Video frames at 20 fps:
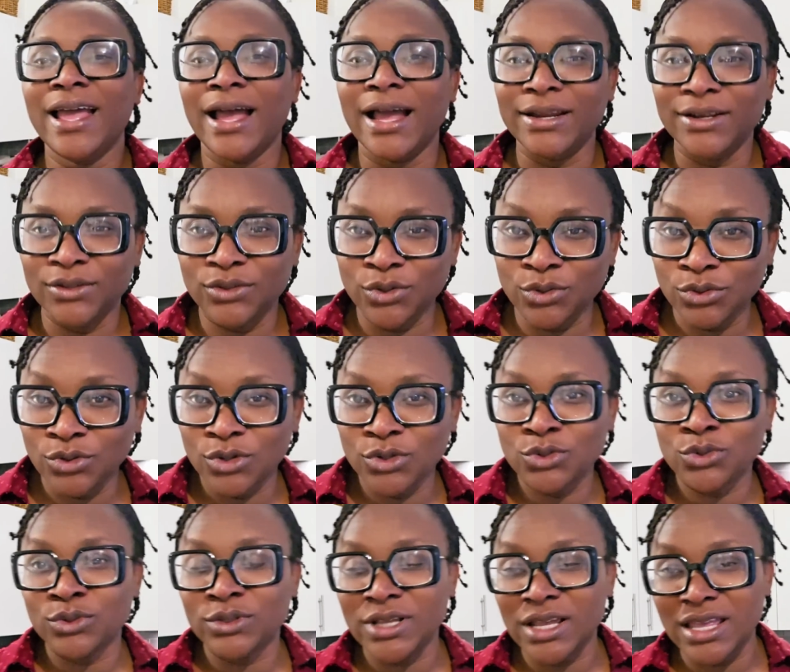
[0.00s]
and they told us
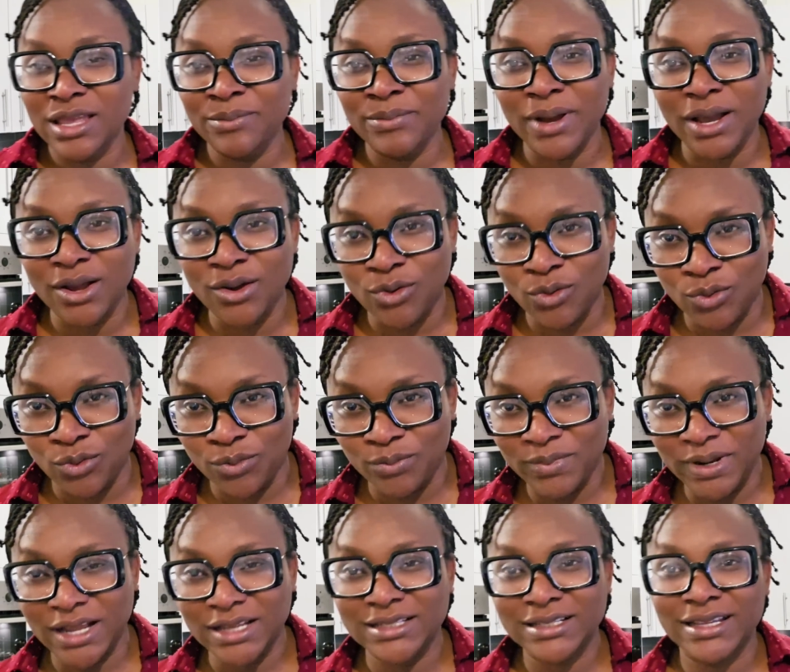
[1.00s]
to take him back
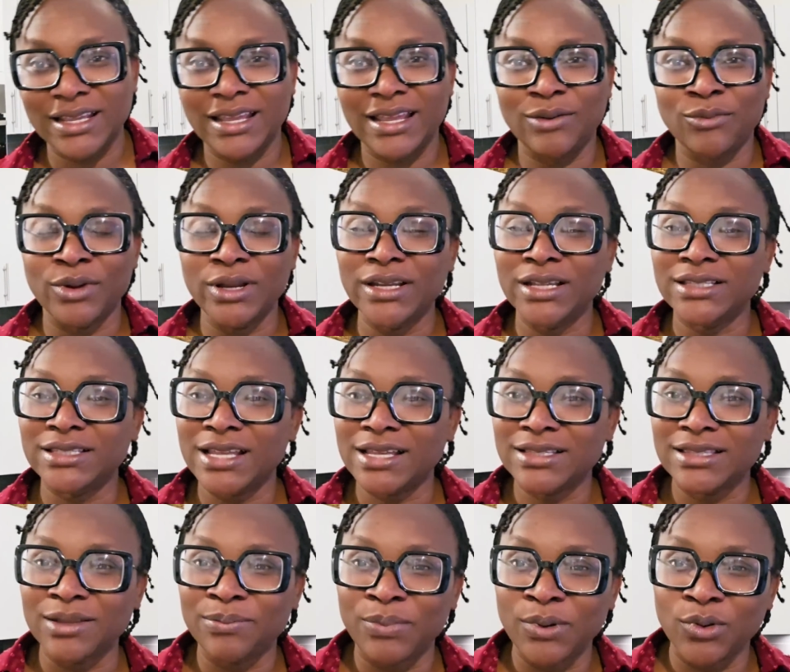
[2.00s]
home, that when they
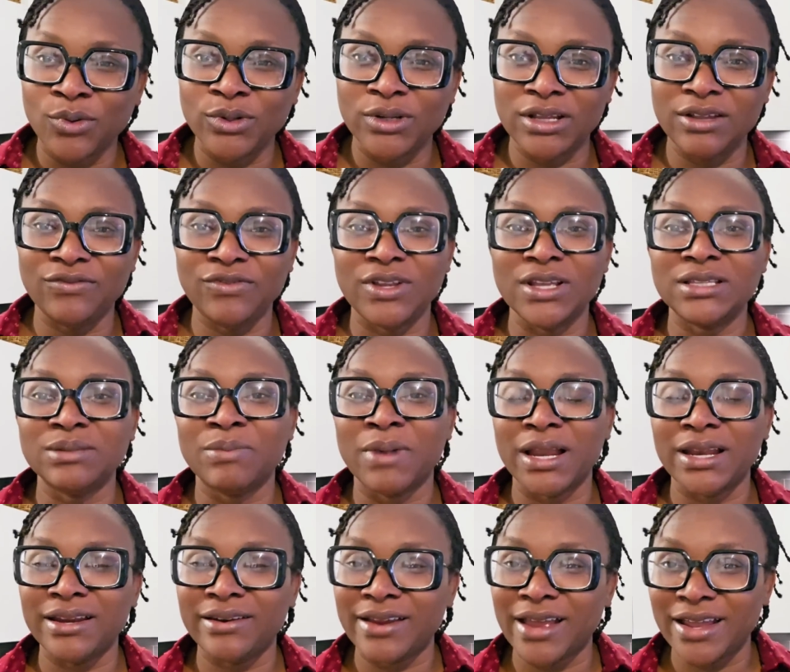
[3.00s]
test the blood, if there's
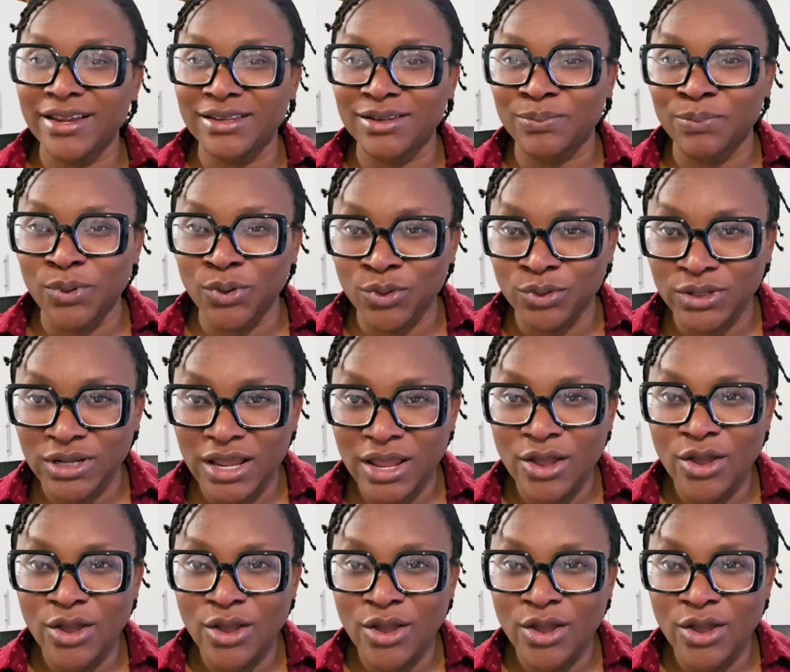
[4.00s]
malaria in the blood,